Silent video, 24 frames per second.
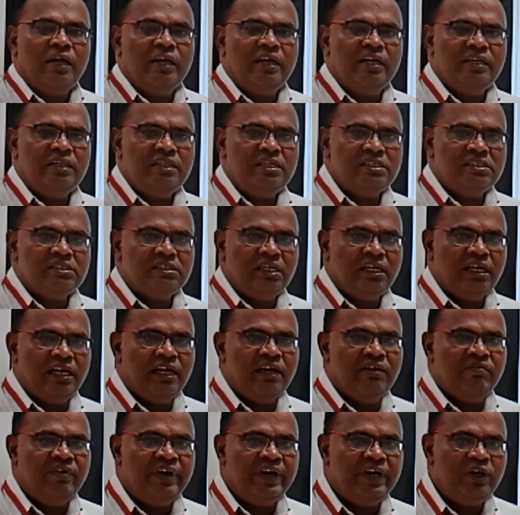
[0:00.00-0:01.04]
In this
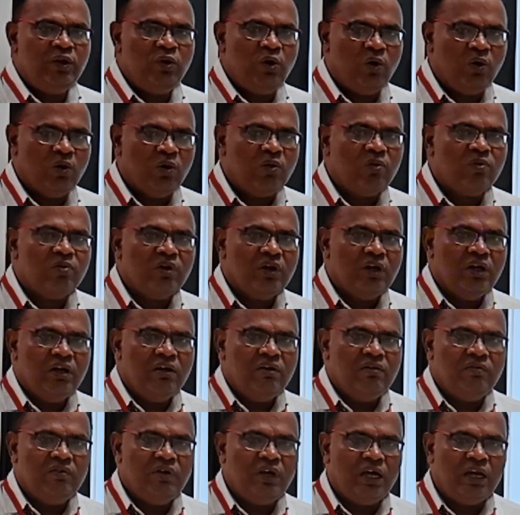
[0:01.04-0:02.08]
video,
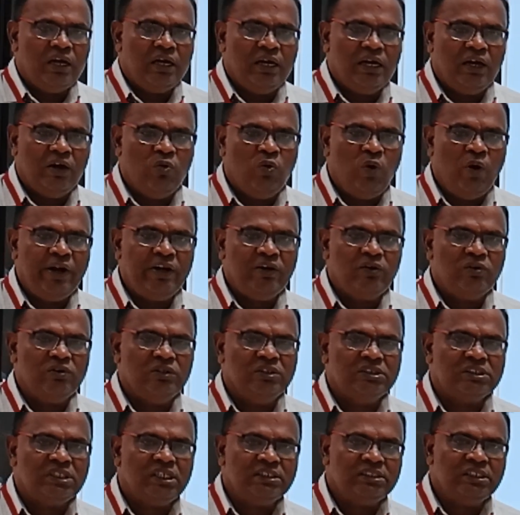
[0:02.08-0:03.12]
we are going to
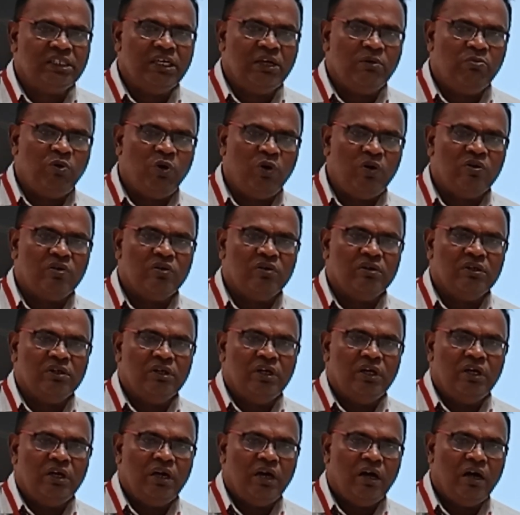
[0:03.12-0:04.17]
discussing about
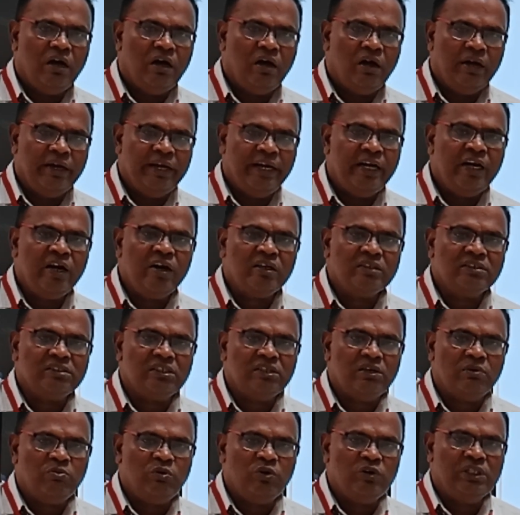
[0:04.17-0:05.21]
introduction
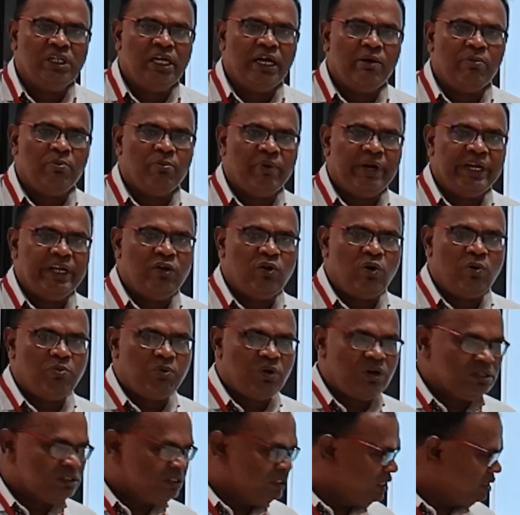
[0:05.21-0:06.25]
about the
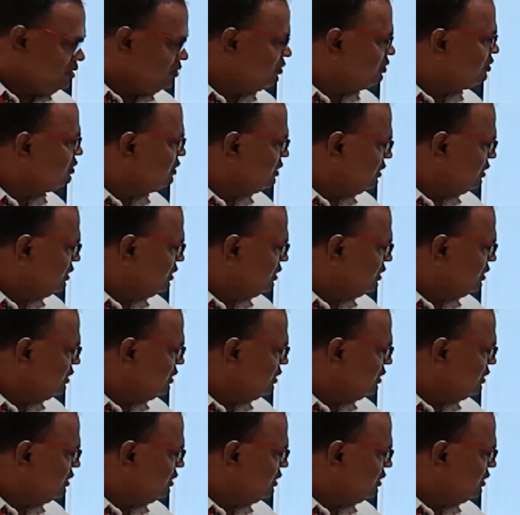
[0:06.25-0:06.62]
microprocessor.